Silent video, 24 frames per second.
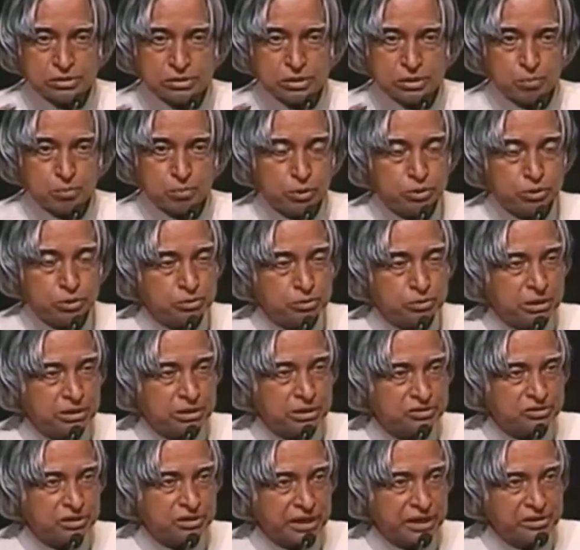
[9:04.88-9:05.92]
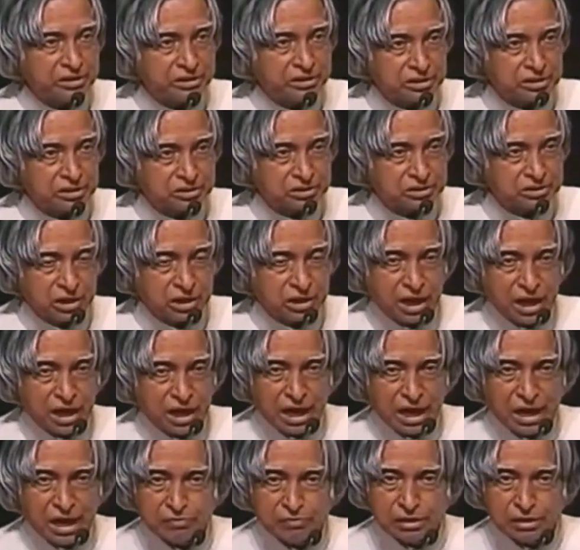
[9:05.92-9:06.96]
the supports to my scientists.
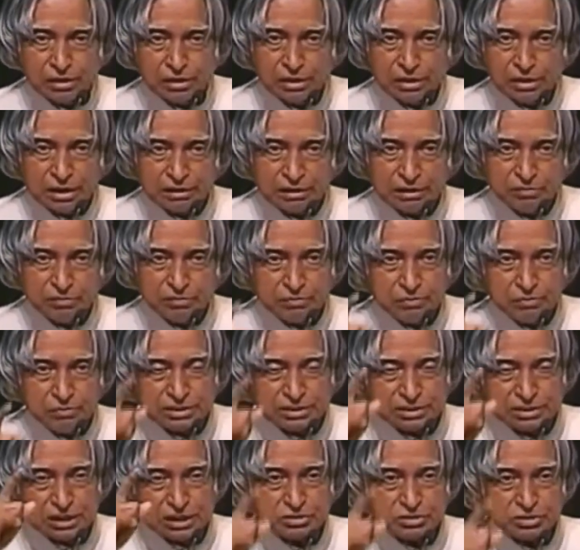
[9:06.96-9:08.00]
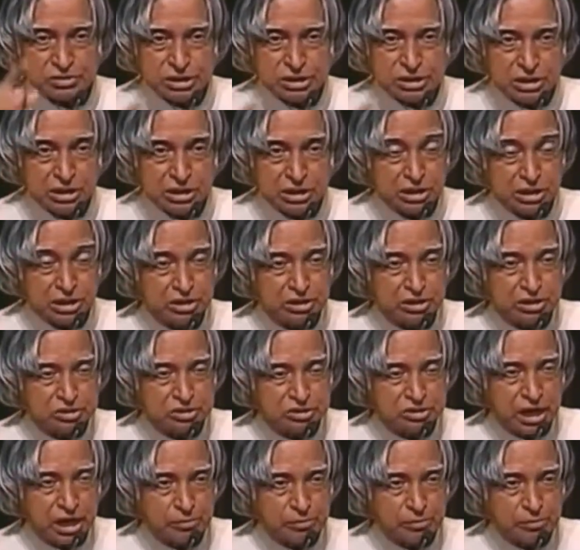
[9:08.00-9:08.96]
We will succeed in a year's